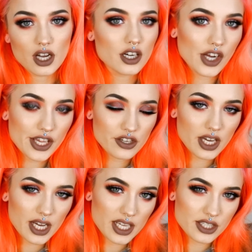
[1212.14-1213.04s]
Alright, you
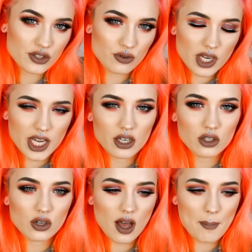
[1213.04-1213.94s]
guys, so
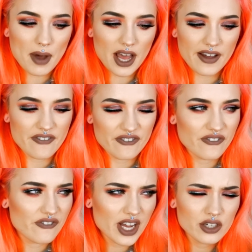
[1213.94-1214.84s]
now my
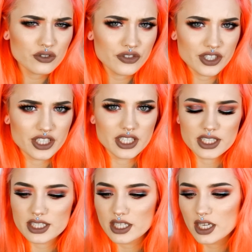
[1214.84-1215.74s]
final
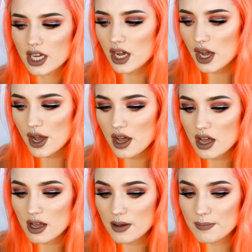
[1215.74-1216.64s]
verdict.
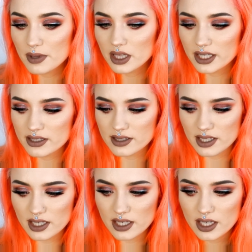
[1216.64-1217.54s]
Let's
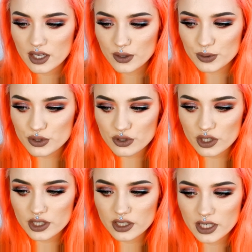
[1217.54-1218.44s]
see. We'll
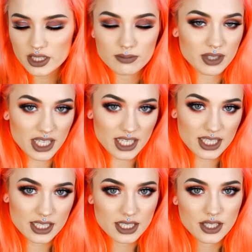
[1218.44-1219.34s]
start at the
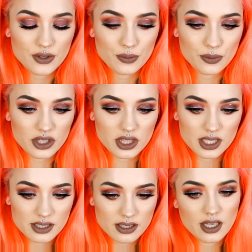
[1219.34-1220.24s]
beginning with
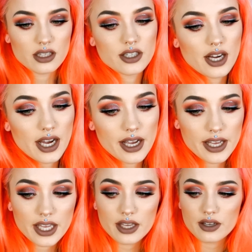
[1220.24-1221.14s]
the Stellar.
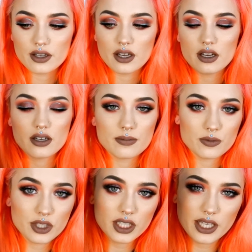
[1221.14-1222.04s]
I
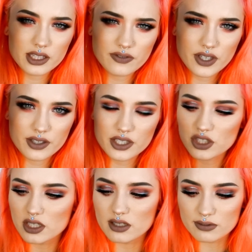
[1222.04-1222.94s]
really liked the
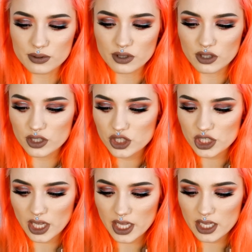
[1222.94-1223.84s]
foundation. It was a good
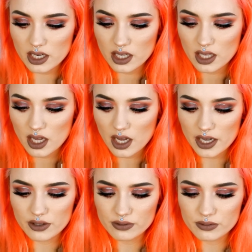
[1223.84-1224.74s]
shade.
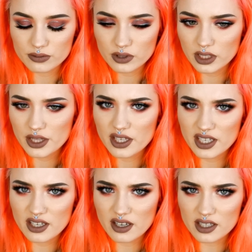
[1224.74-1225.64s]
I don't really think
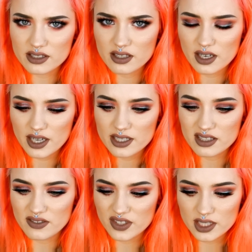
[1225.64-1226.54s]
it
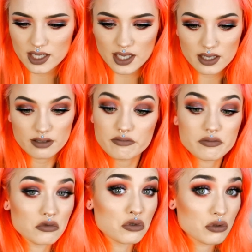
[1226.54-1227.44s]
oxidized. If it did, it
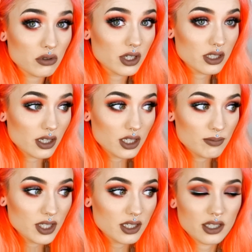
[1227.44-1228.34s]
was only a tiny
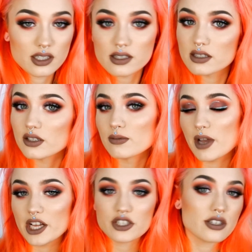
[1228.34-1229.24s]
bit, and it still
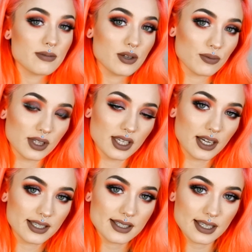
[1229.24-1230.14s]
matches me really
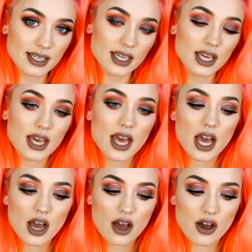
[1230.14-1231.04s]
nicely.
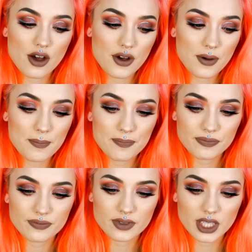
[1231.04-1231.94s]

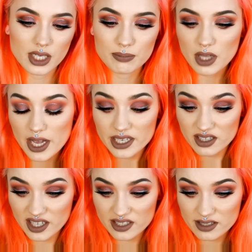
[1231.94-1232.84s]
It applied
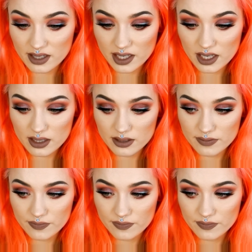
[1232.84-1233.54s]
nicely.